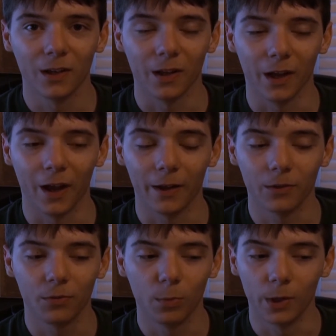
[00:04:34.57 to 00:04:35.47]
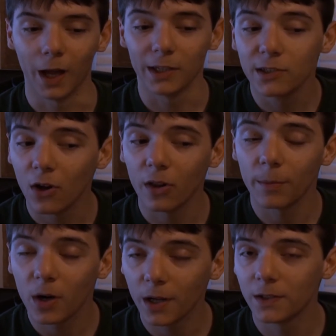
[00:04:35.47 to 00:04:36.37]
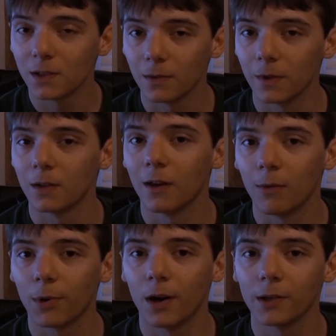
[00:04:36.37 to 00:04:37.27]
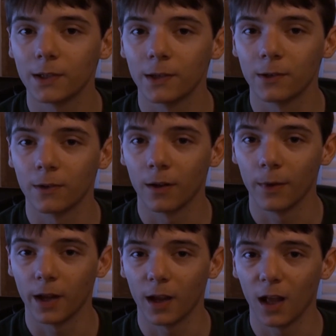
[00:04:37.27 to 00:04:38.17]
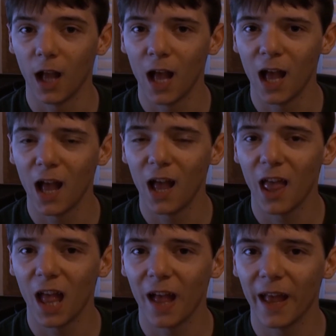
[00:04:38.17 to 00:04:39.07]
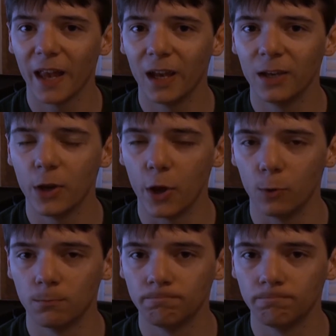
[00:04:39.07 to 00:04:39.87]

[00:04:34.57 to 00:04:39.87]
Like, I saw the prices of Intel processors and I'm like, no.